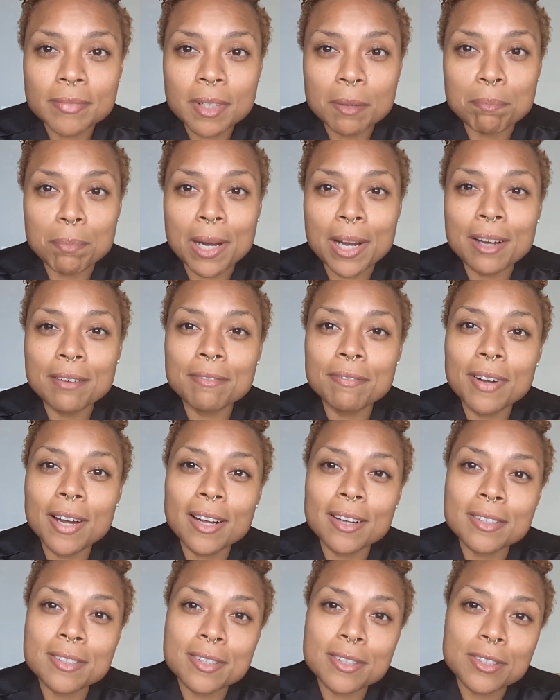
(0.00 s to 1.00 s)

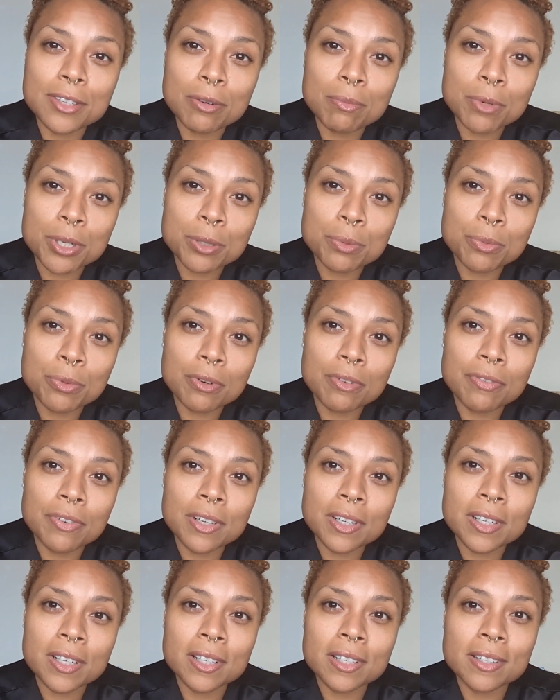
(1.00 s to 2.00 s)
Bonfires are so much more
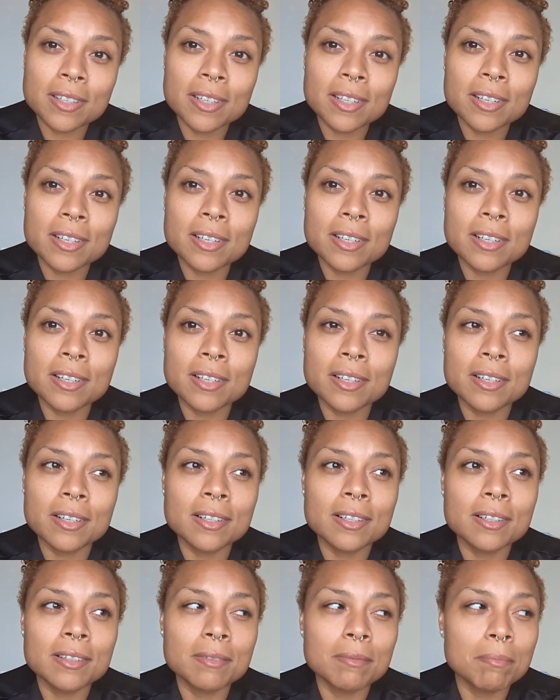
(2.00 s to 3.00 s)
fun than
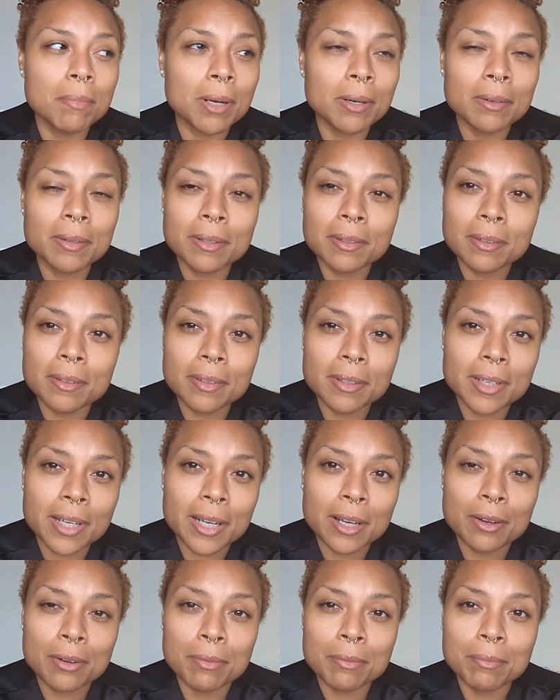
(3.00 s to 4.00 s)
burnt
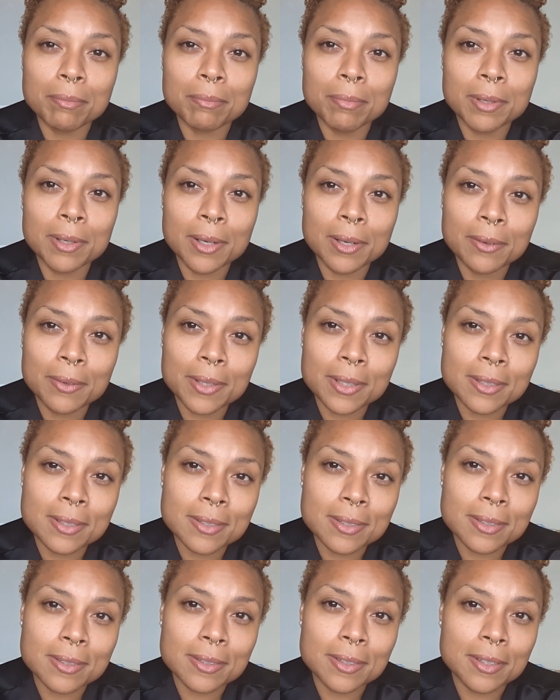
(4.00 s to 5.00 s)
down
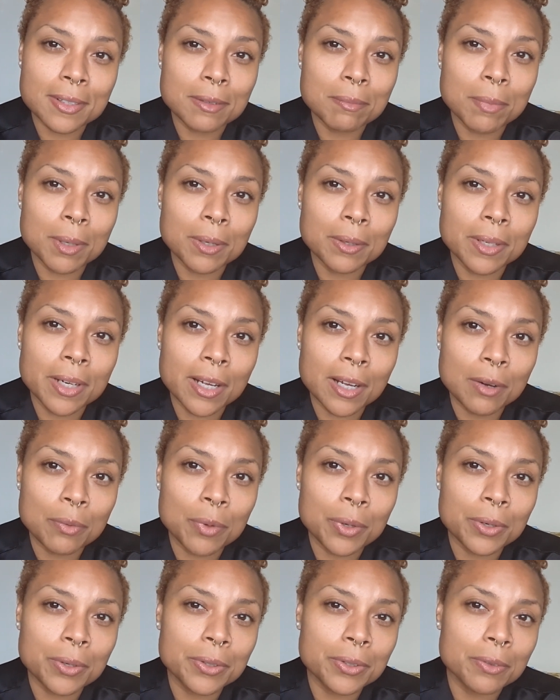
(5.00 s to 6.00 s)
belongings in a burnt down
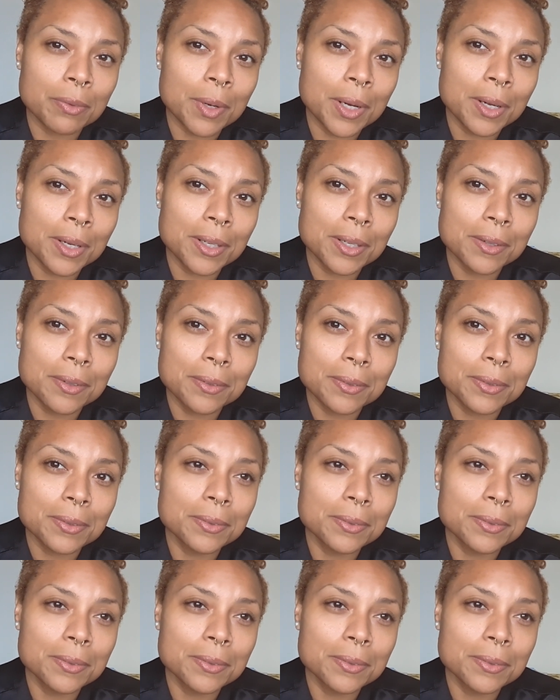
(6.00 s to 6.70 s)
world around you.